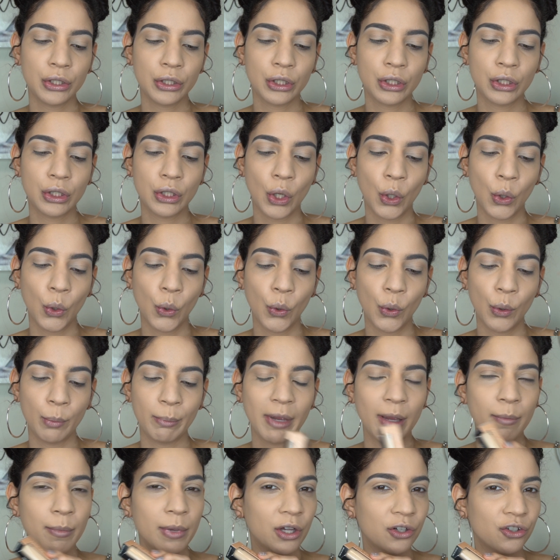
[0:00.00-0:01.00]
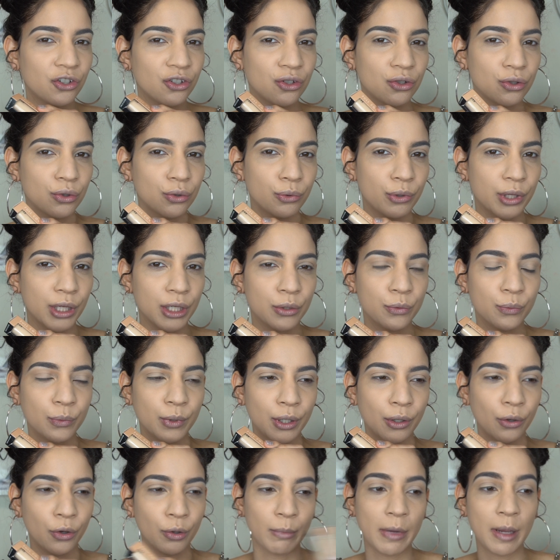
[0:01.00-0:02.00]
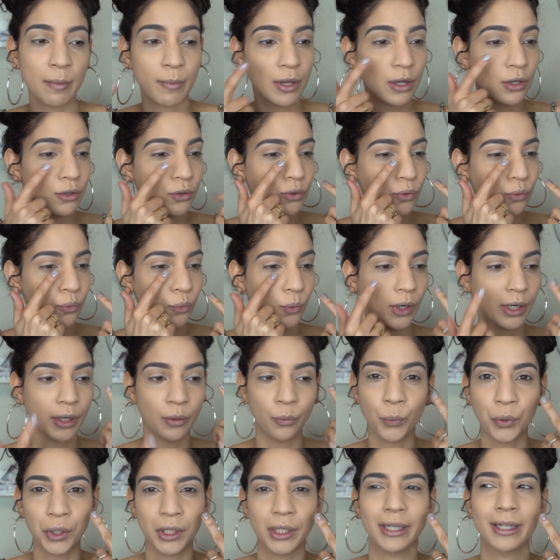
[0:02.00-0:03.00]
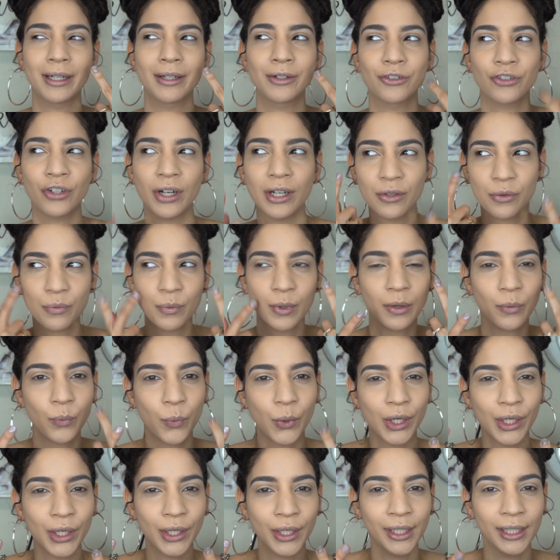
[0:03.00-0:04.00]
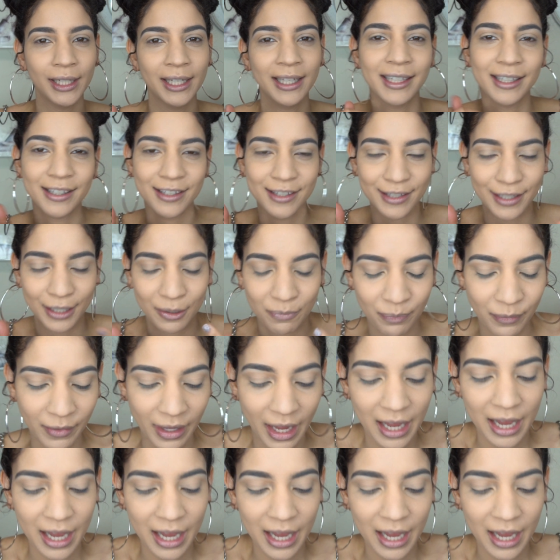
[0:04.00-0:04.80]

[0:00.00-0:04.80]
So maybe I'll just do this one, or maybe I'll do one-in-one. Should I do one-in-one? Let's see.